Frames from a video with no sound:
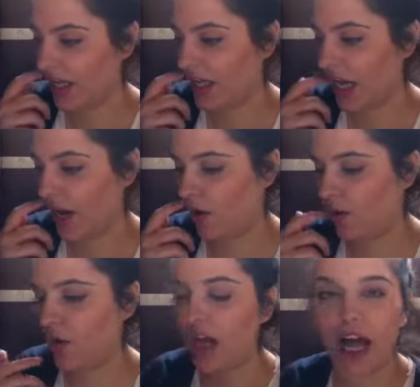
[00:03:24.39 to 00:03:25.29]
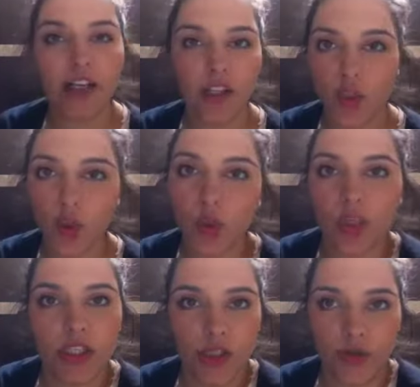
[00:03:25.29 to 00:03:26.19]
Now, at school
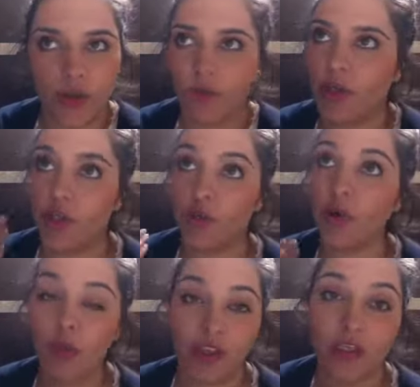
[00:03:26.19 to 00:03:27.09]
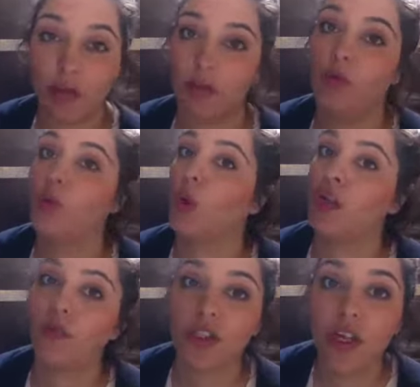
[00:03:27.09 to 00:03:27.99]
it's different because you are with these people
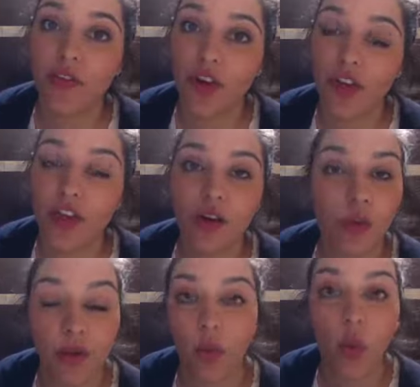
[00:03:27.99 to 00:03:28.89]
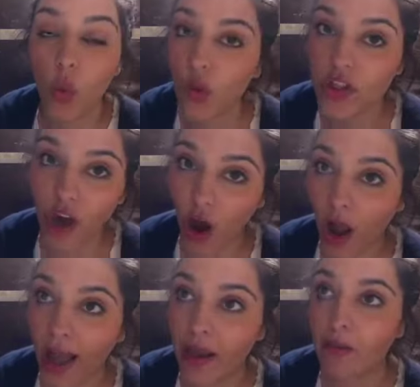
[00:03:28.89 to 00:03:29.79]
24/7, you're with them all the
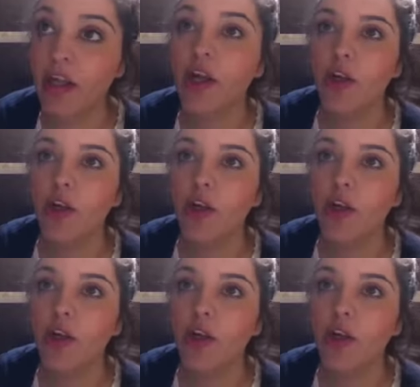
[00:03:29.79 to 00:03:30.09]
time,